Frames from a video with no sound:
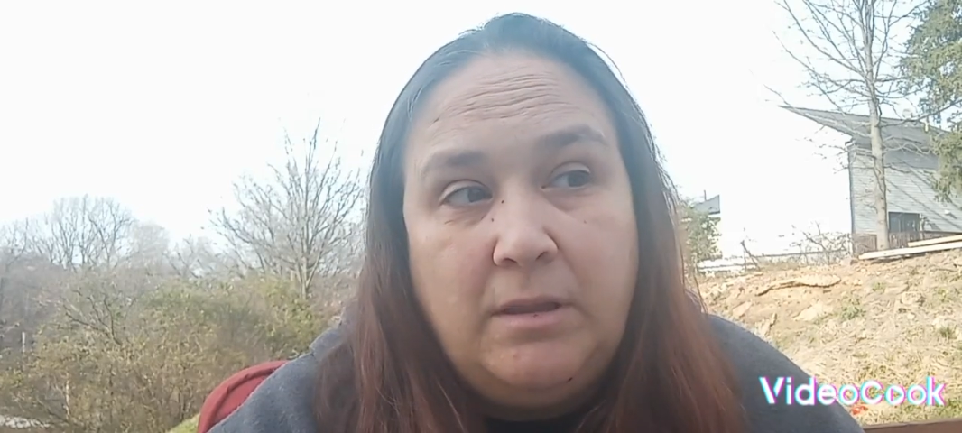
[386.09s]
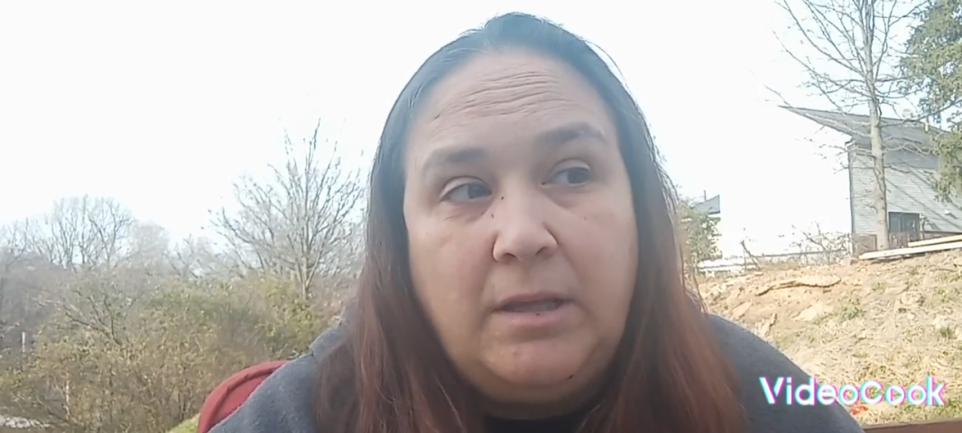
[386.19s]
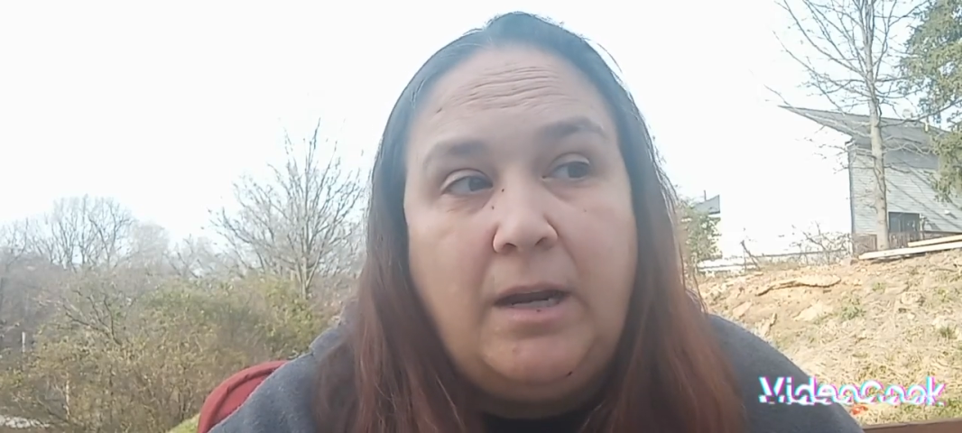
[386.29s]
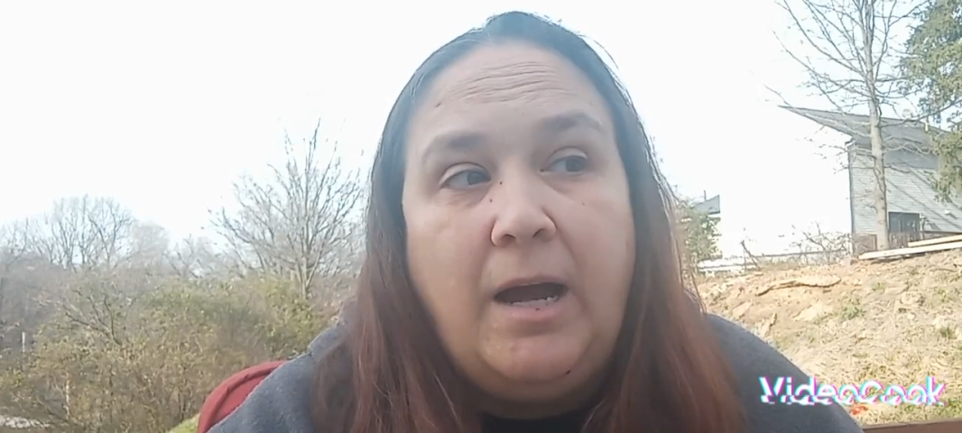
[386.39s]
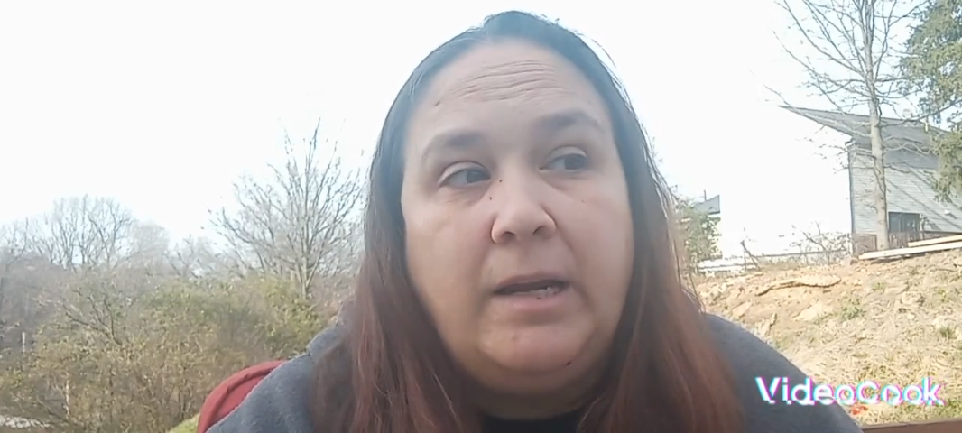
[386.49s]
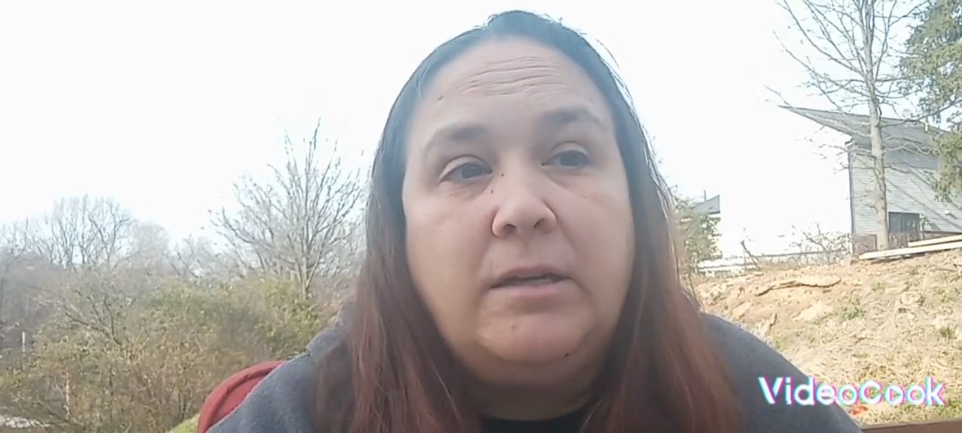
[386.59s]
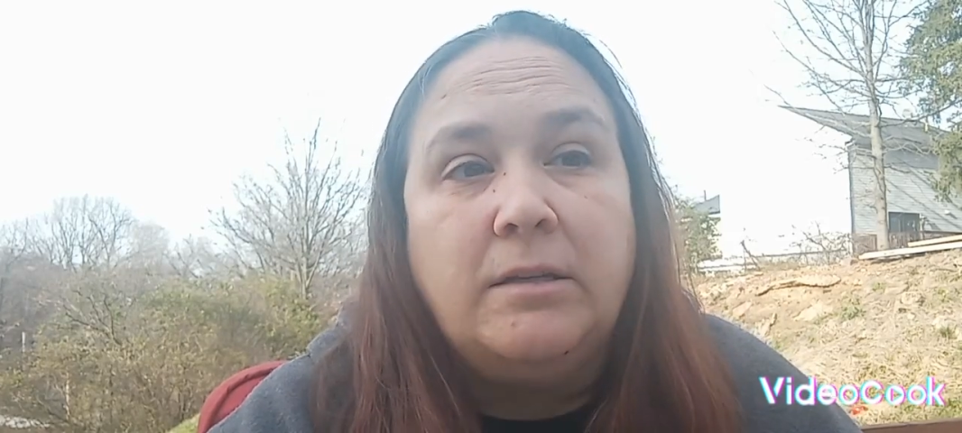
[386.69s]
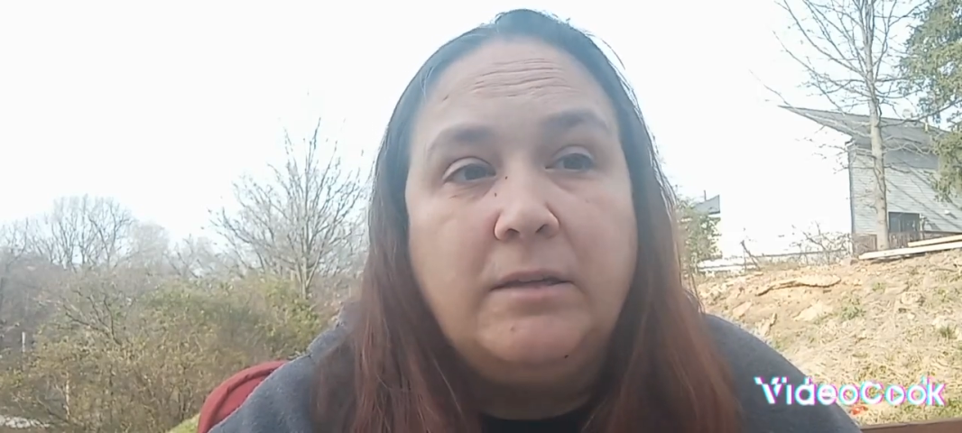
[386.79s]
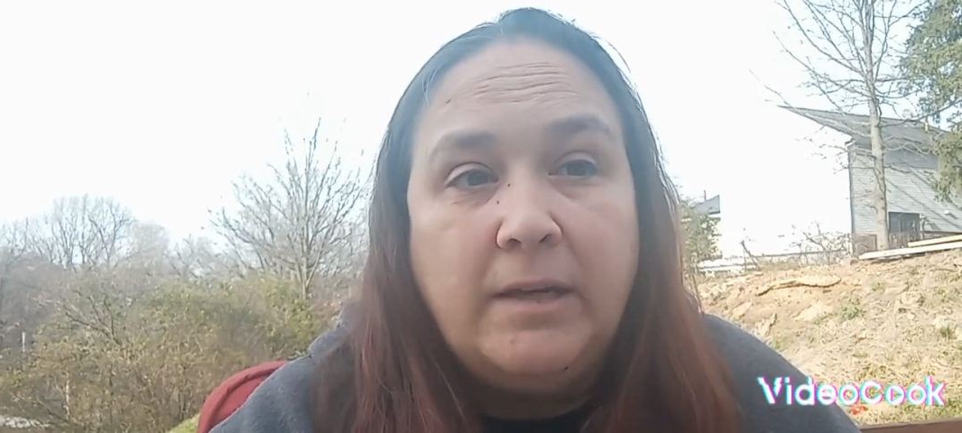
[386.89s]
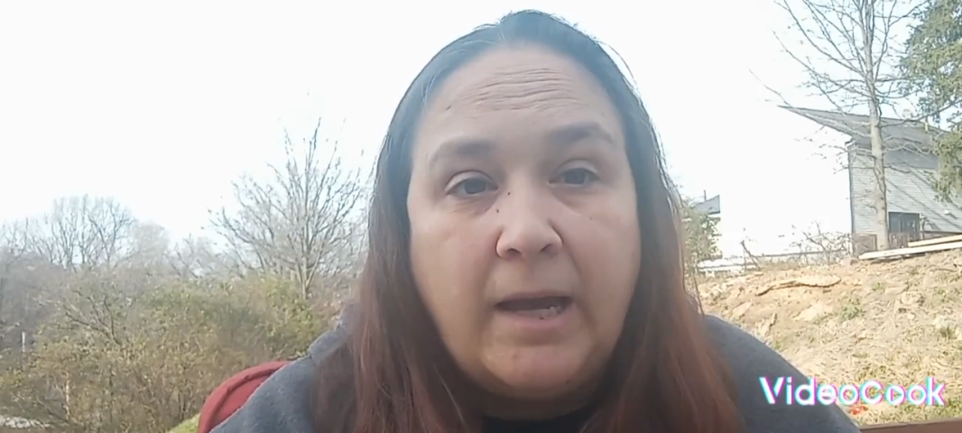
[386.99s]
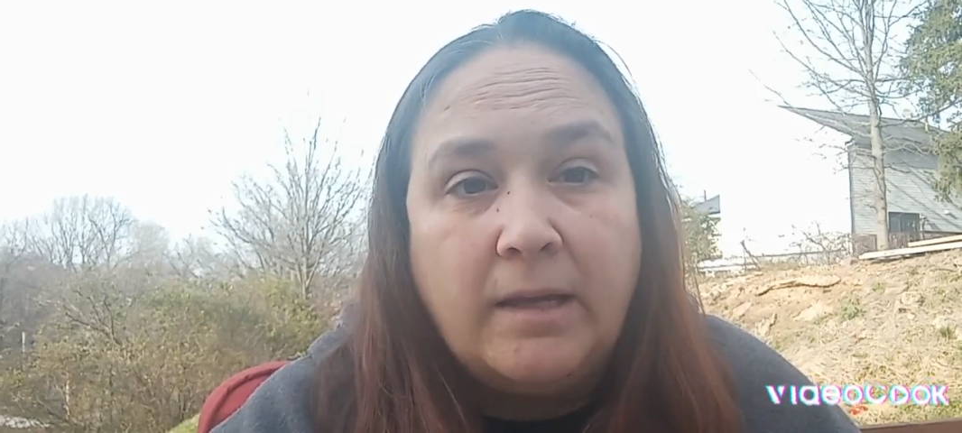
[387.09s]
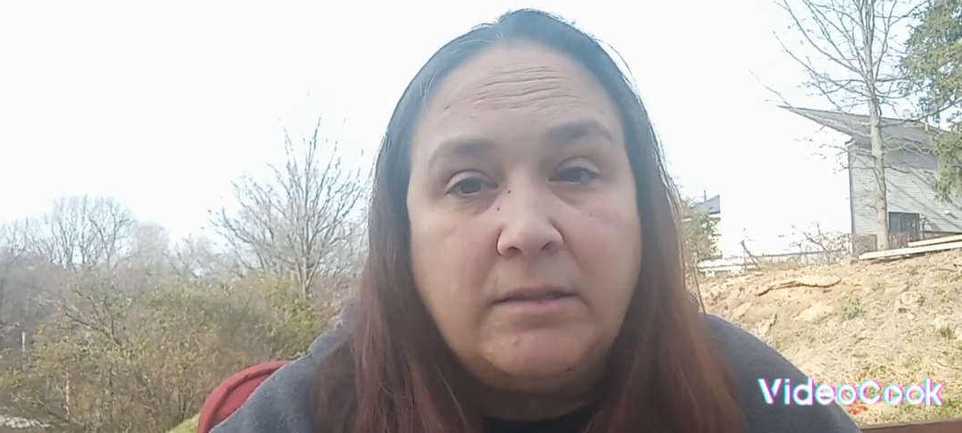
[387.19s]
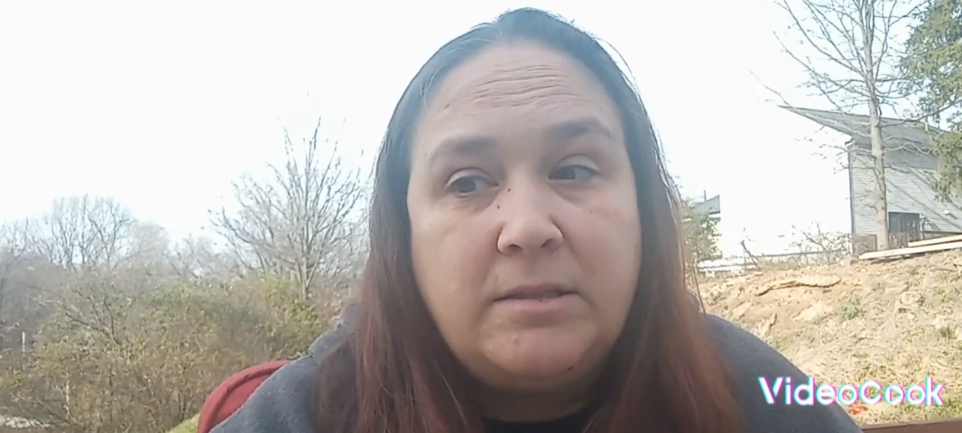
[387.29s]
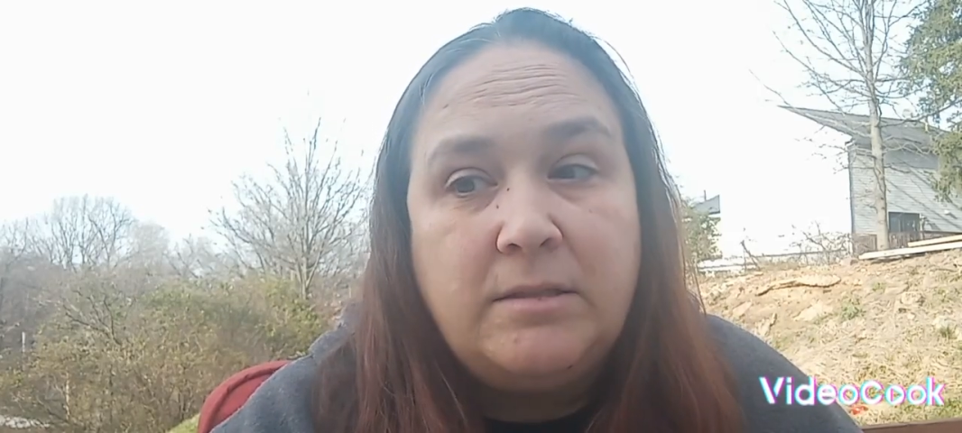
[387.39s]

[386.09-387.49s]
that I could get